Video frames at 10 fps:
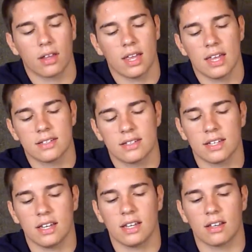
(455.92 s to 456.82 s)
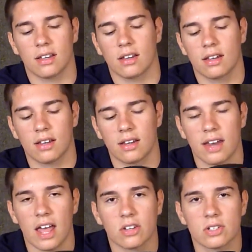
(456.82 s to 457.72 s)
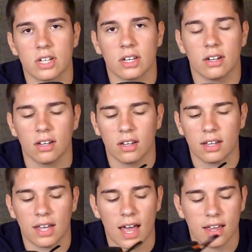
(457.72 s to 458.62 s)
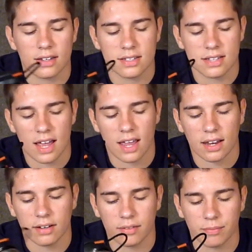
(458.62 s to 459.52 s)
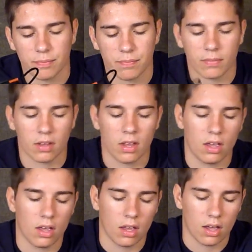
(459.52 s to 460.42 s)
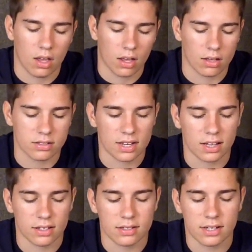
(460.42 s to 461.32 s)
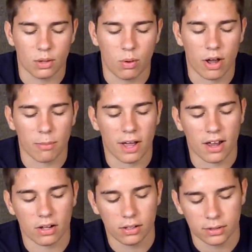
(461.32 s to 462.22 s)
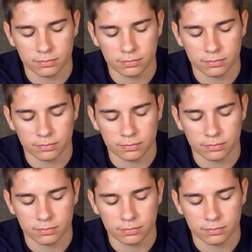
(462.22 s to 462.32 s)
is the Nalgene Gaia Design stainless steel water bottle.